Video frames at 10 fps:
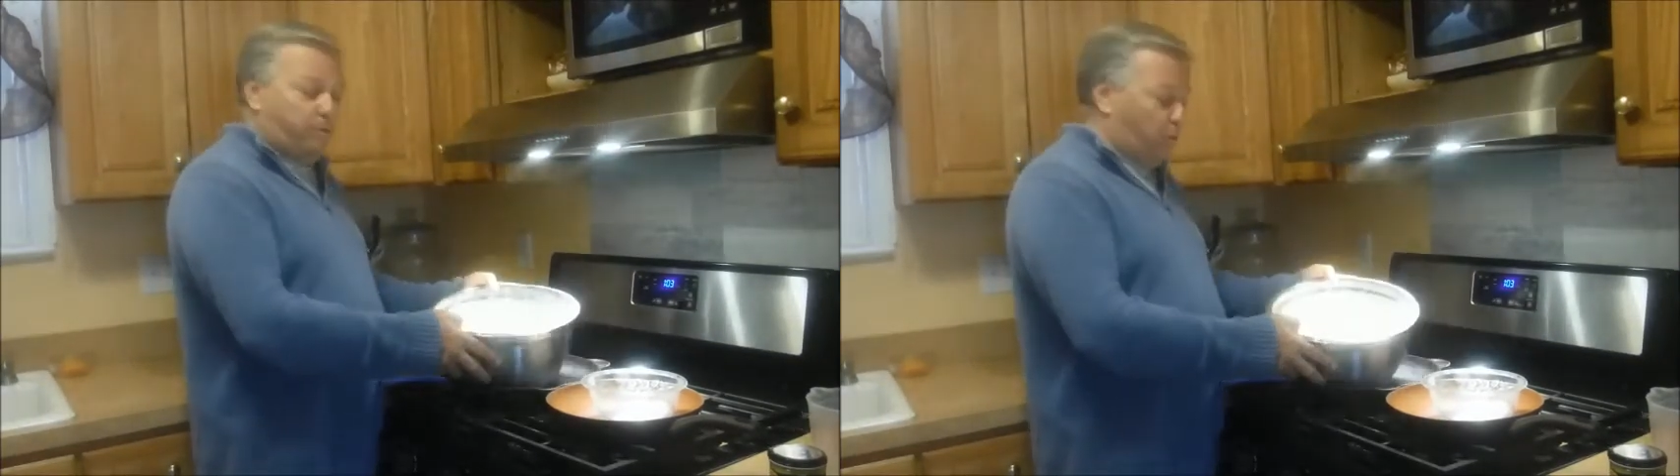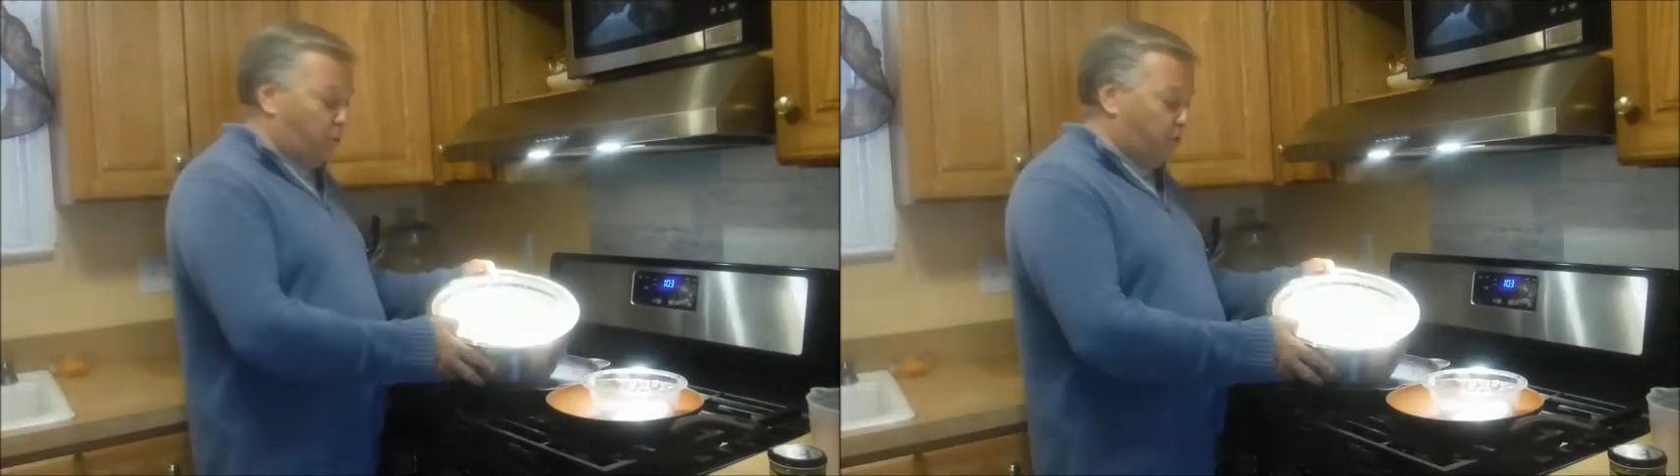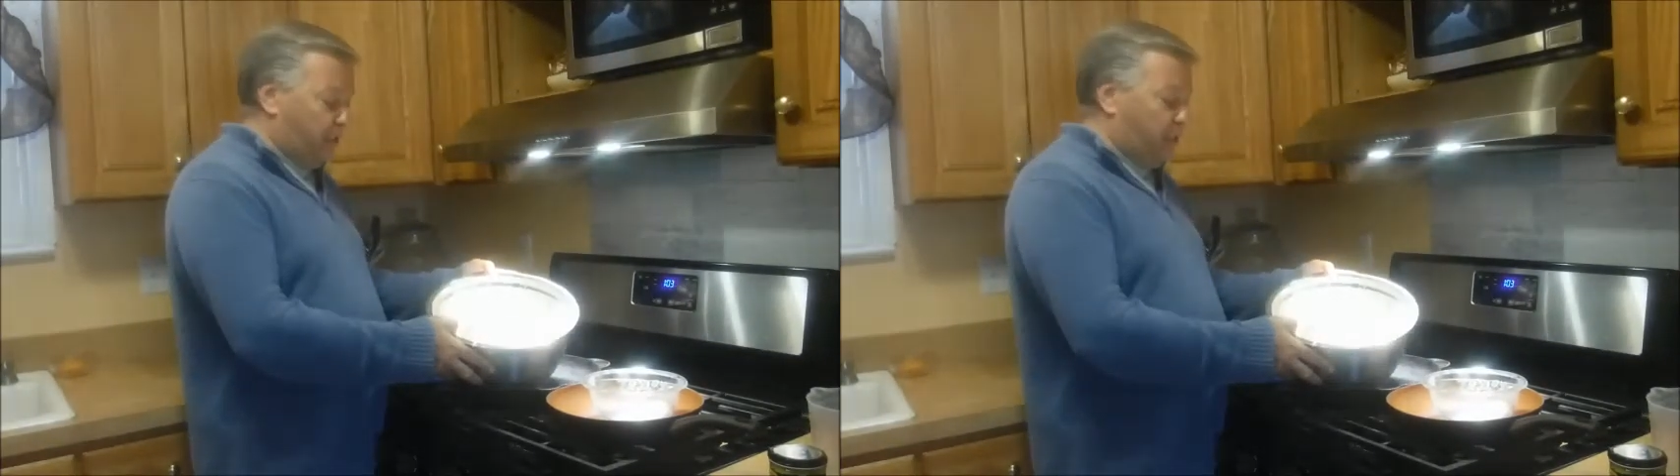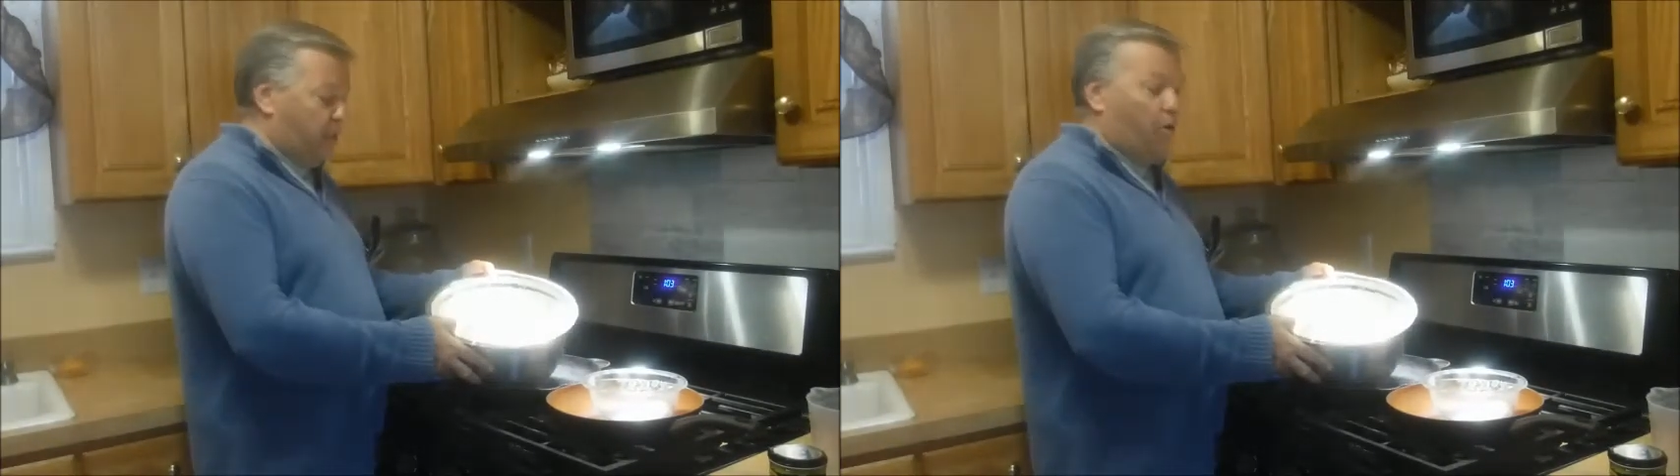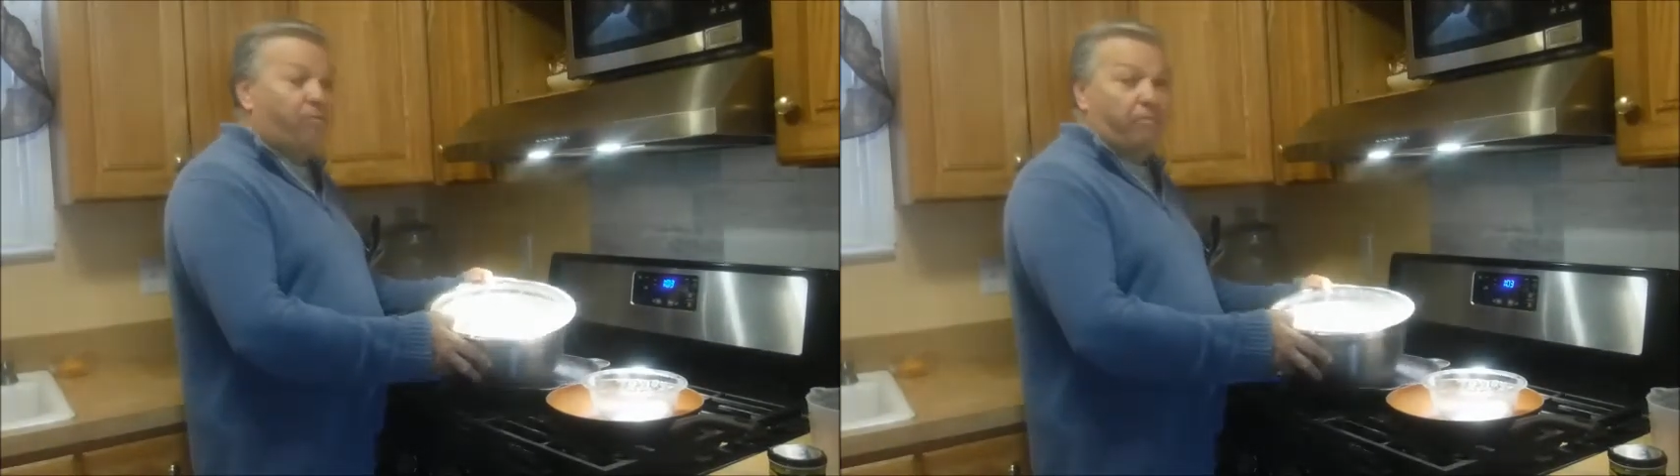because you didn't
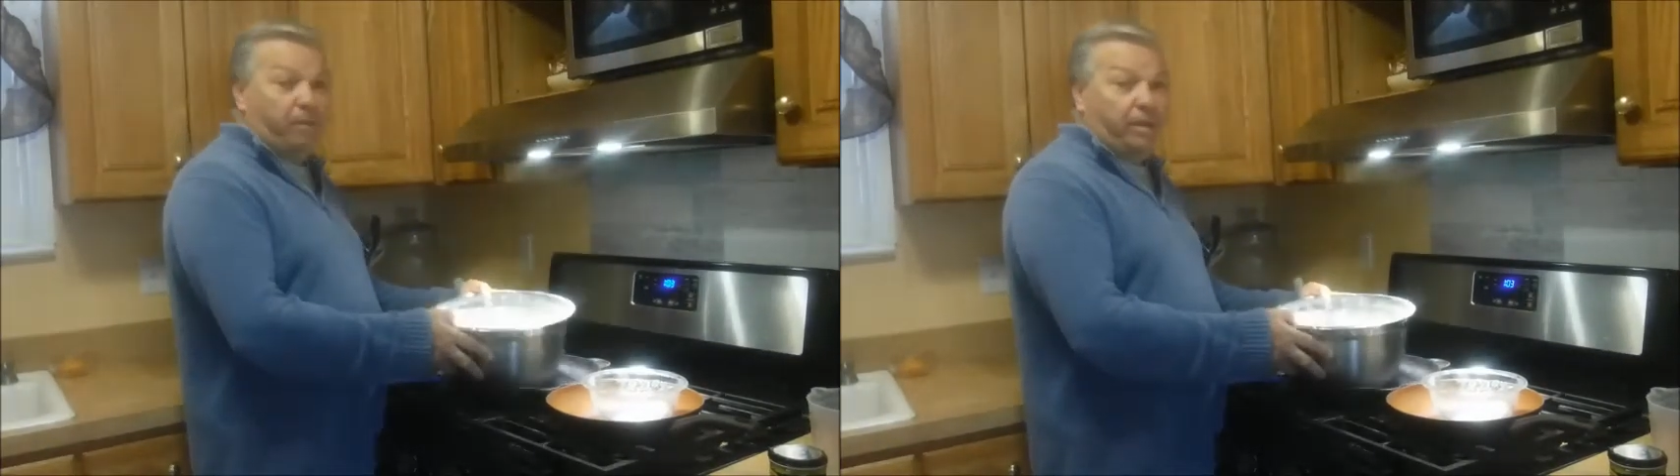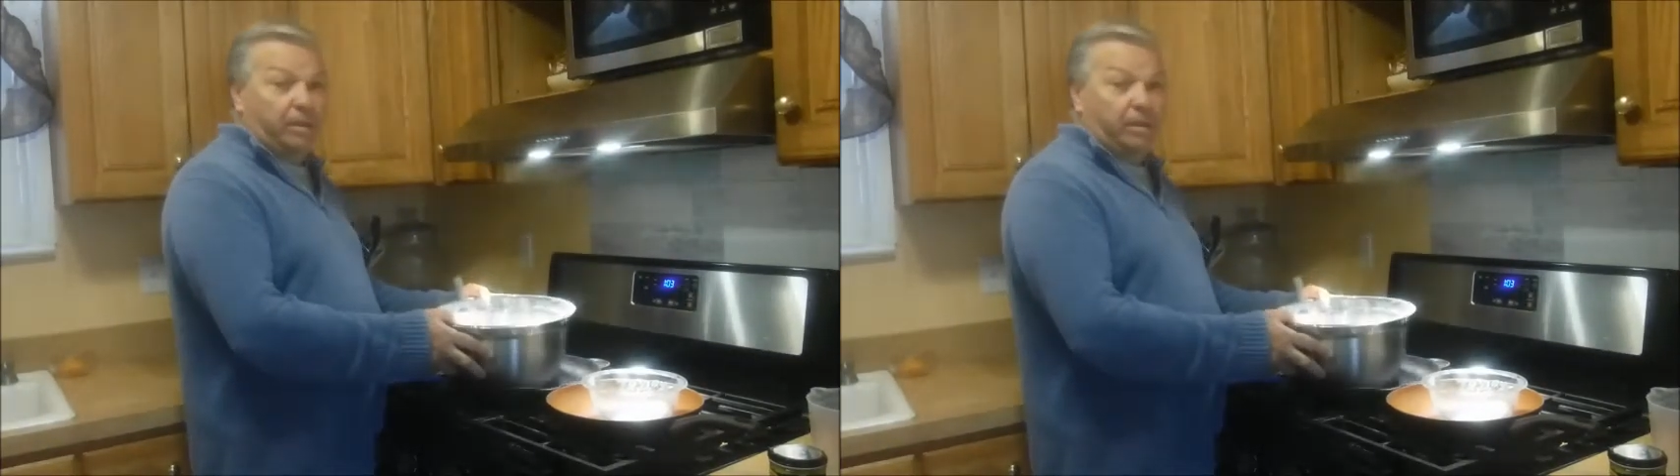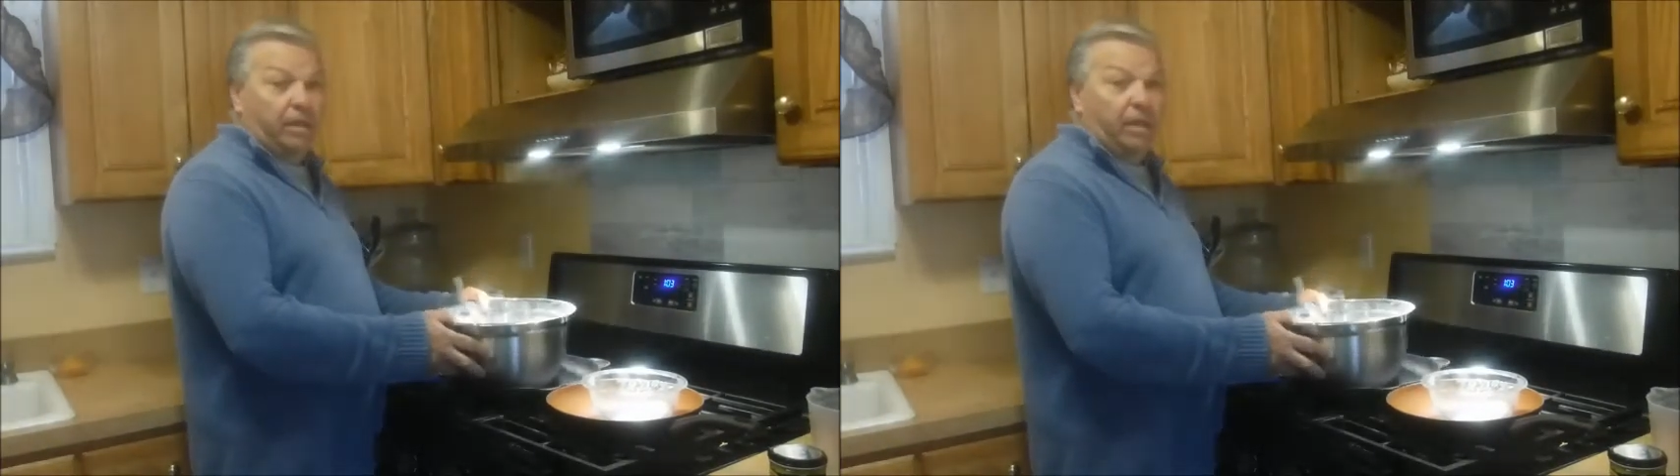overbeat it.